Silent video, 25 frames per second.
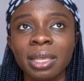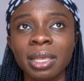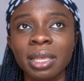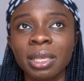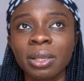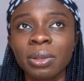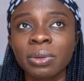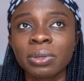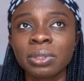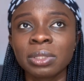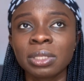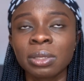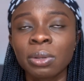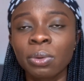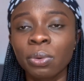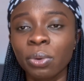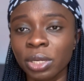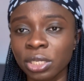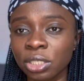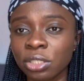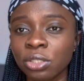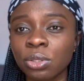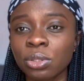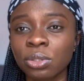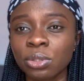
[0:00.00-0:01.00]
because the
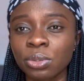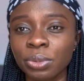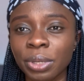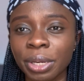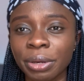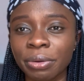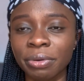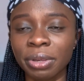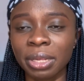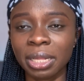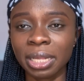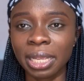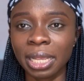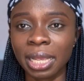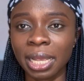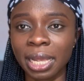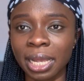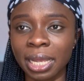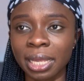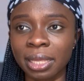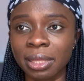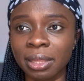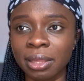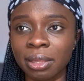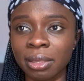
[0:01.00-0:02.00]
questions were really
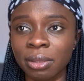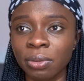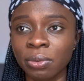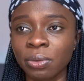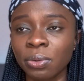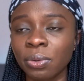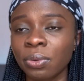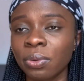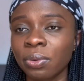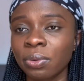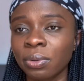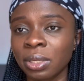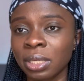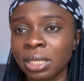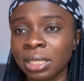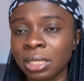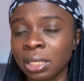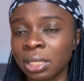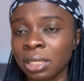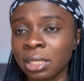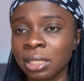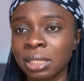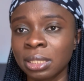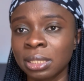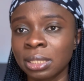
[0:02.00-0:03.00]
hard. You know, it
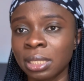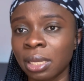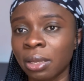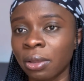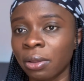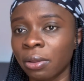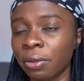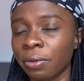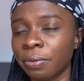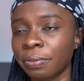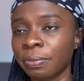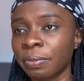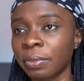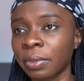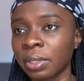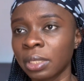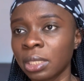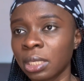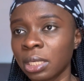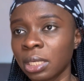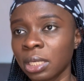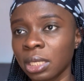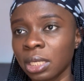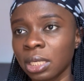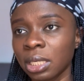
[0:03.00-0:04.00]
is a,
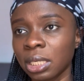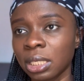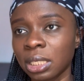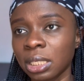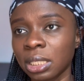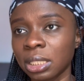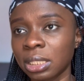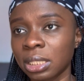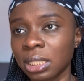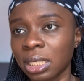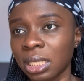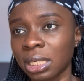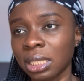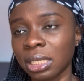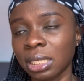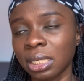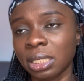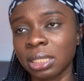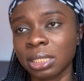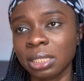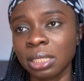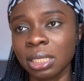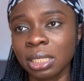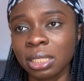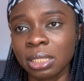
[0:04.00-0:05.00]
is a,
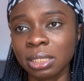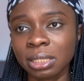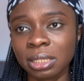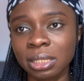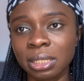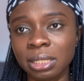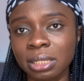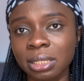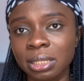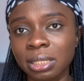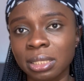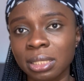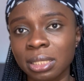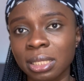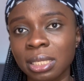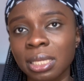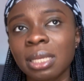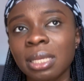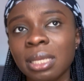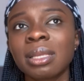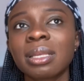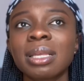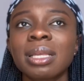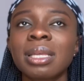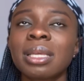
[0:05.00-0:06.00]
is
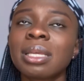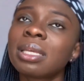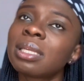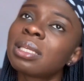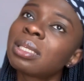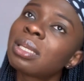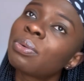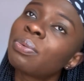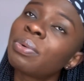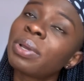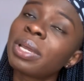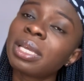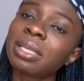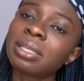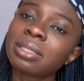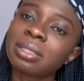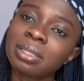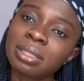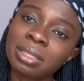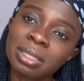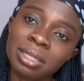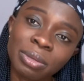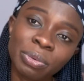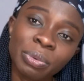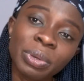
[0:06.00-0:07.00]
the way
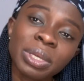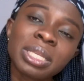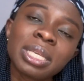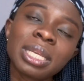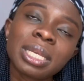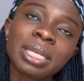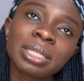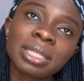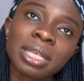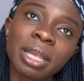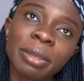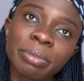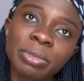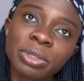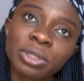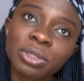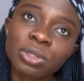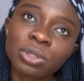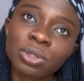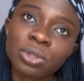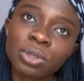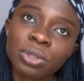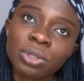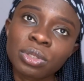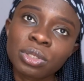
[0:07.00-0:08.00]
is the way the exam is
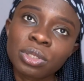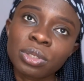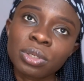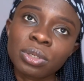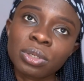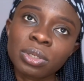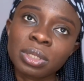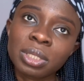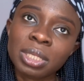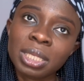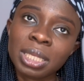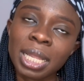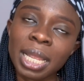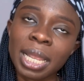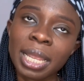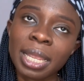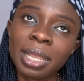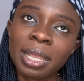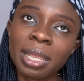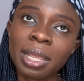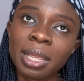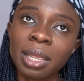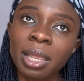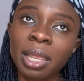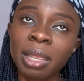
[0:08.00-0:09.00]
structured,
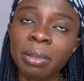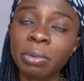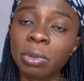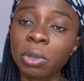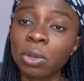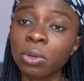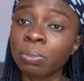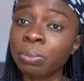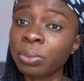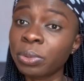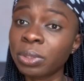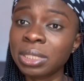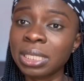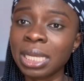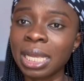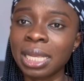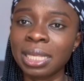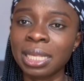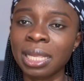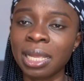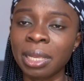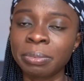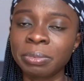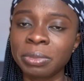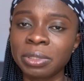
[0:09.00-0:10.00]
like um, computer
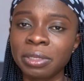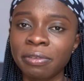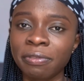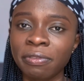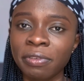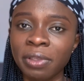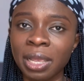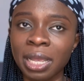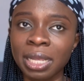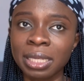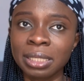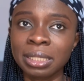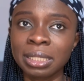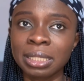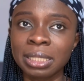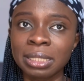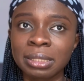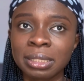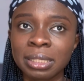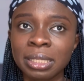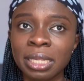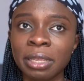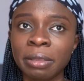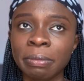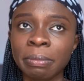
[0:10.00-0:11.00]
adaptive card
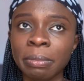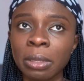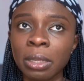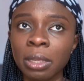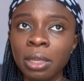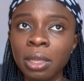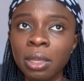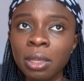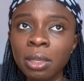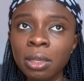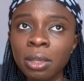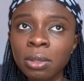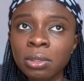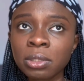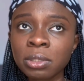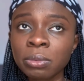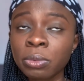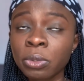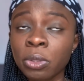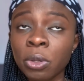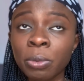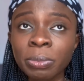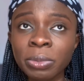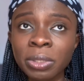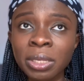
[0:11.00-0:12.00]
system,
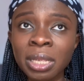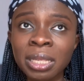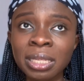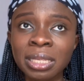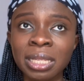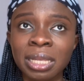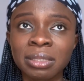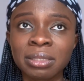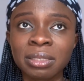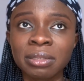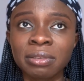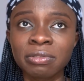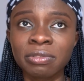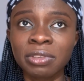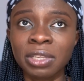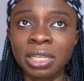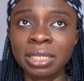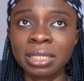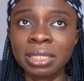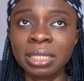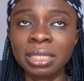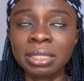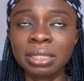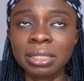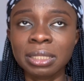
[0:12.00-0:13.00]
computer adaptive
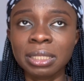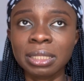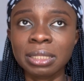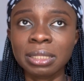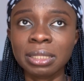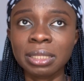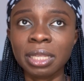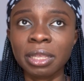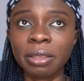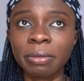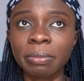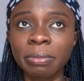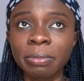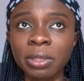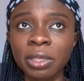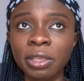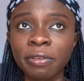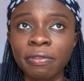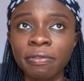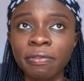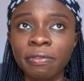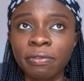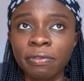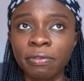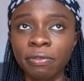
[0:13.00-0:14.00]
testing system.
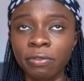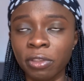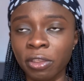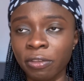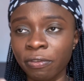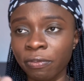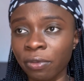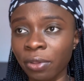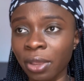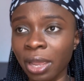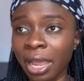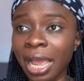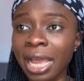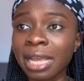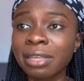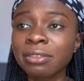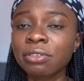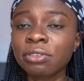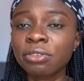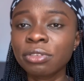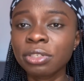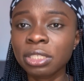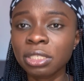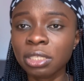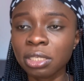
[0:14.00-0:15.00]
If if you're
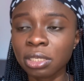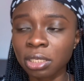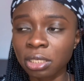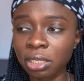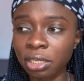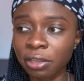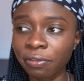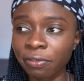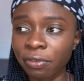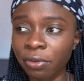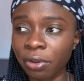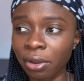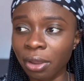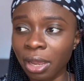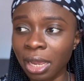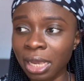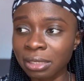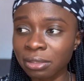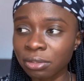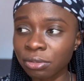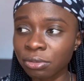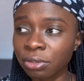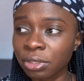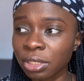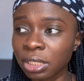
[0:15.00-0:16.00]
answering the if you're
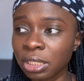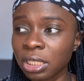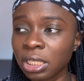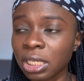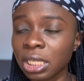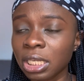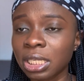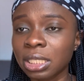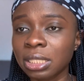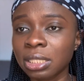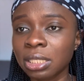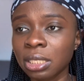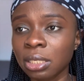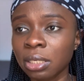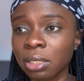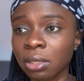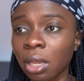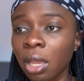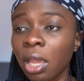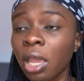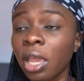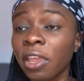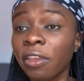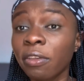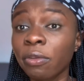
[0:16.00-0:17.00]
answering easy
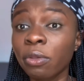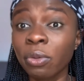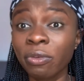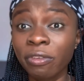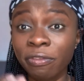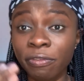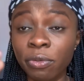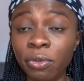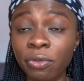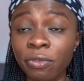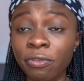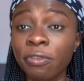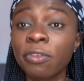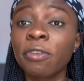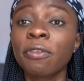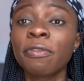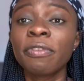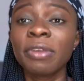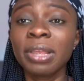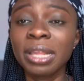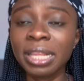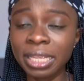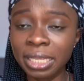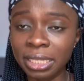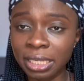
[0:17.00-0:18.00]
if, you, if you're
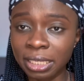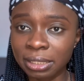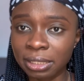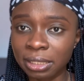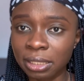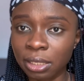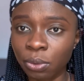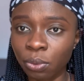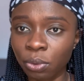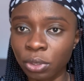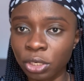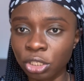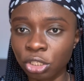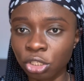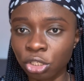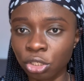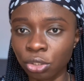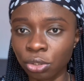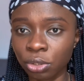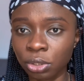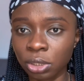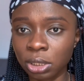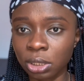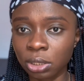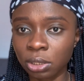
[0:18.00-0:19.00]
failing easy
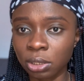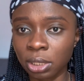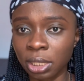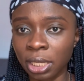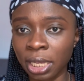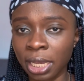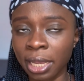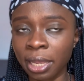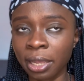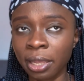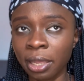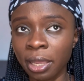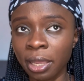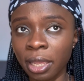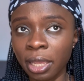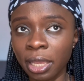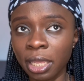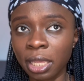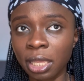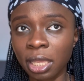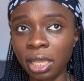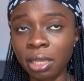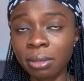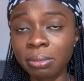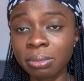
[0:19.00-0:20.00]
questions, yeah,
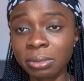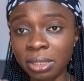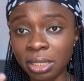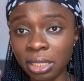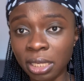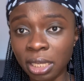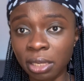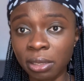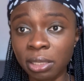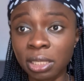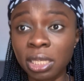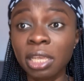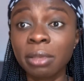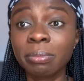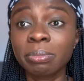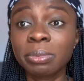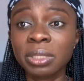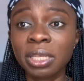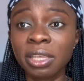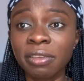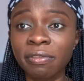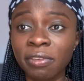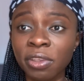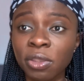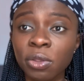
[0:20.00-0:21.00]
it keeps it keeps
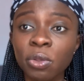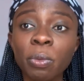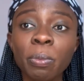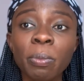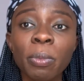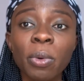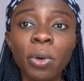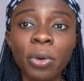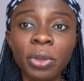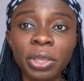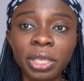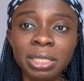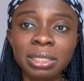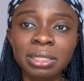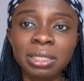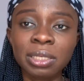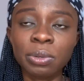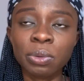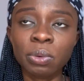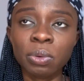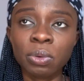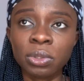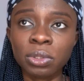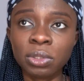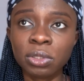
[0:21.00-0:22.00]
giving you more
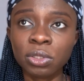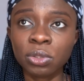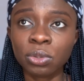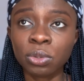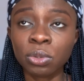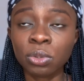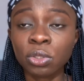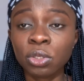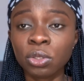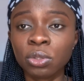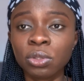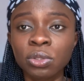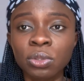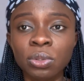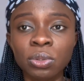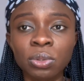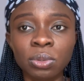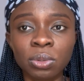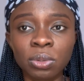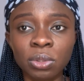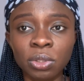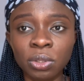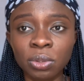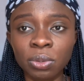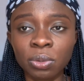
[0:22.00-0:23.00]
easy ones to just
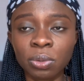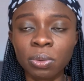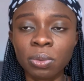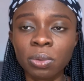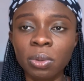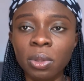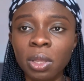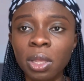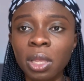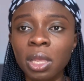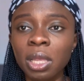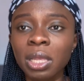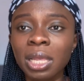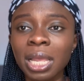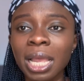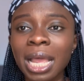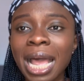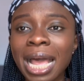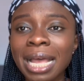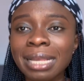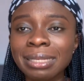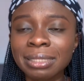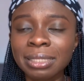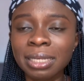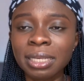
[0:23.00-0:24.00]
to you know
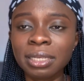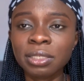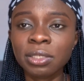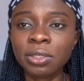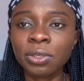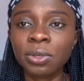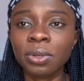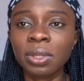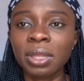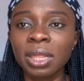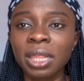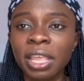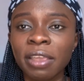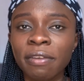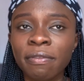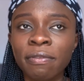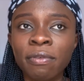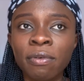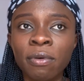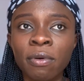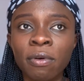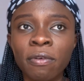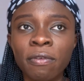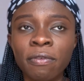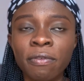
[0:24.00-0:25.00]
assess your
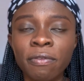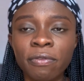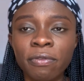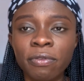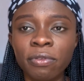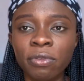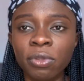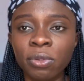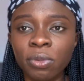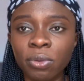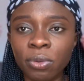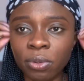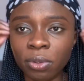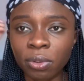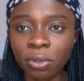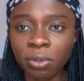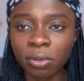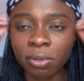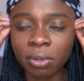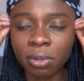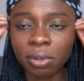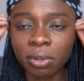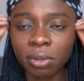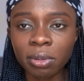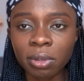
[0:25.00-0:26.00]
level of, you know,
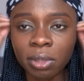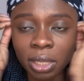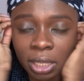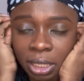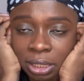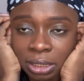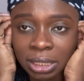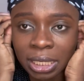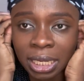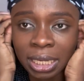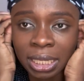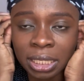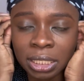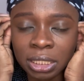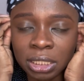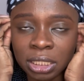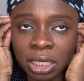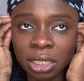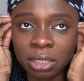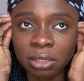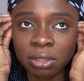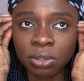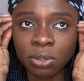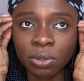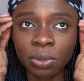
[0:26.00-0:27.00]

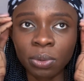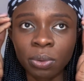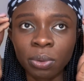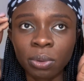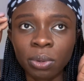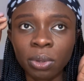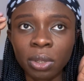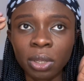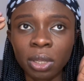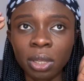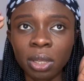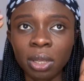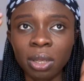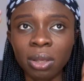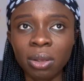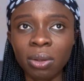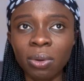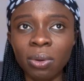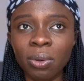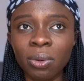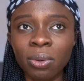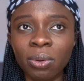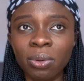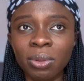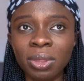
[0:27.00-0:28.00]
intelligence so,
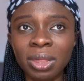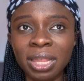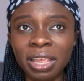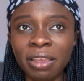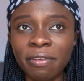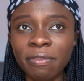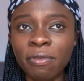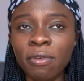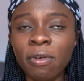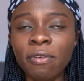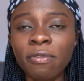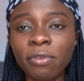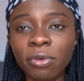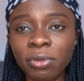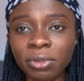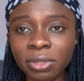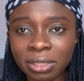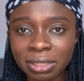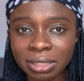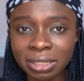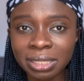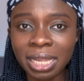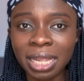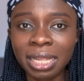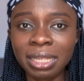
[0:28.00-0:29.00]
or level of
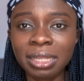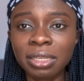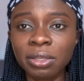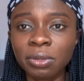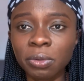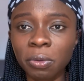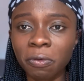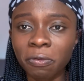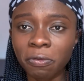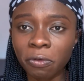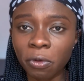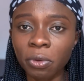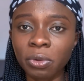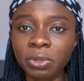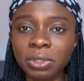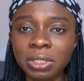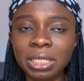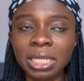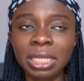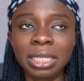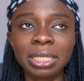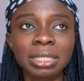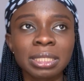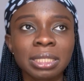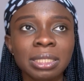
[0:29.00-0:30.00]
understanding of
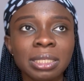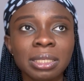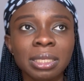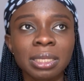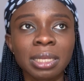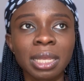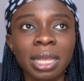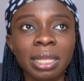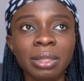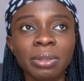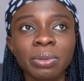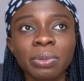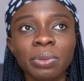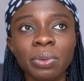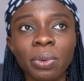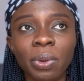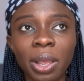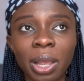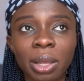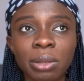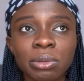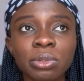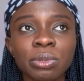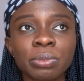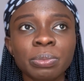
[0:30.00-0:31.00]
contents. I don't know
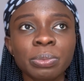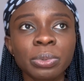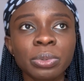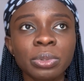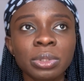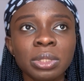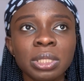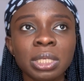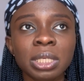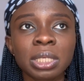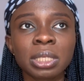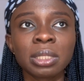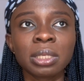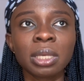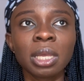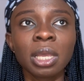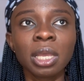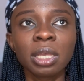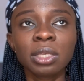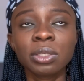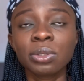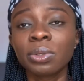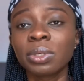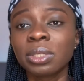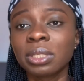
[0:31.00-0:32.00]
how to put it.
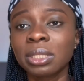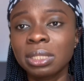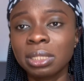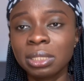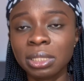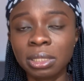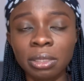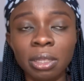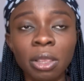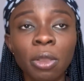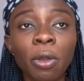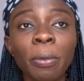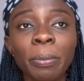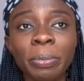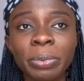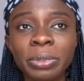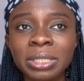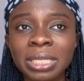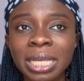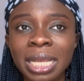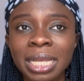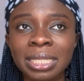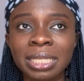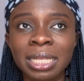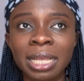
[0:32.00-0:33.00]
So it's
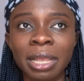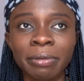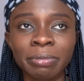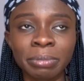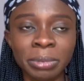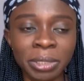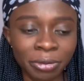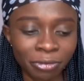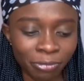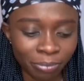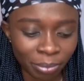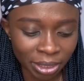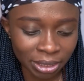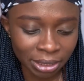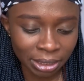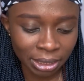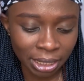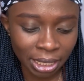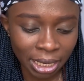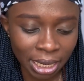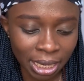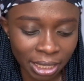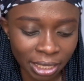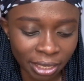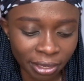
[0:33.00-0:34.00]
computer adaptive
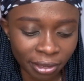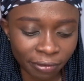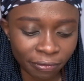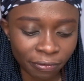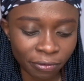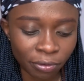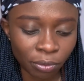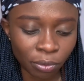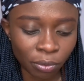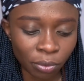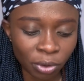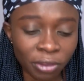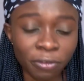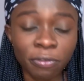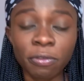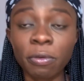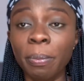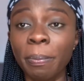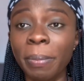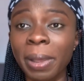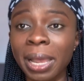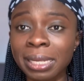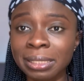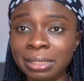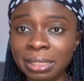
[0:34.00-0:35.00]
basically. If you if you
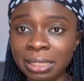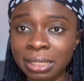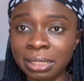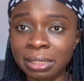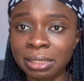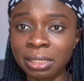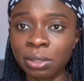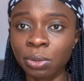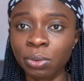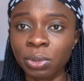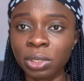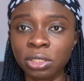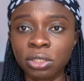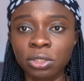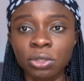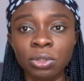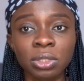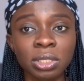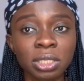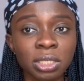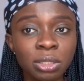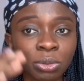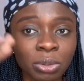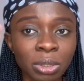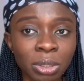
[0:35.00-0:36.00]
pass the easy
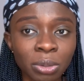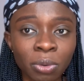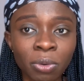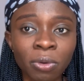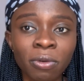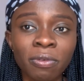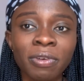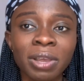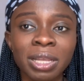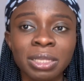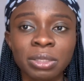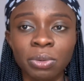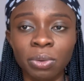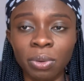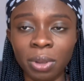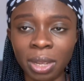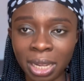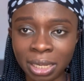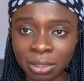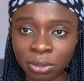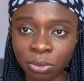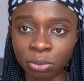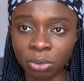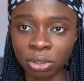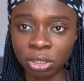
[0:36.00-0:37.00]
questions, it will go over to
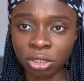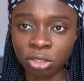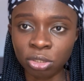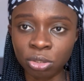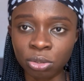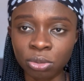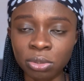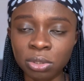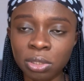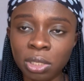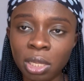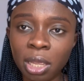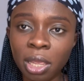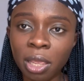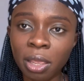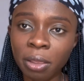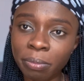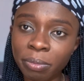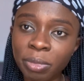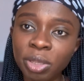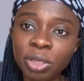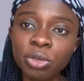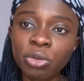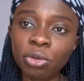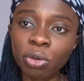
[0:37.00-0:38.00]
hard questions,
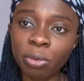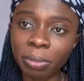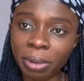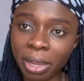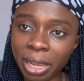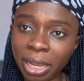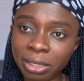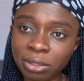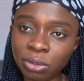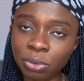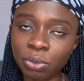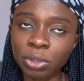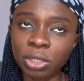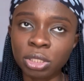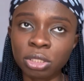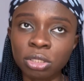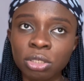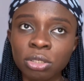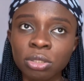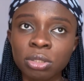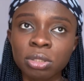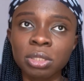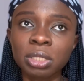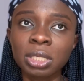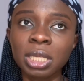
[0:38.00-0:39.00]
medium hard
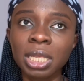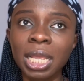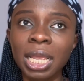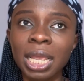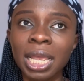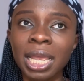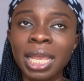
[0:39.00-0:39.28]
questions.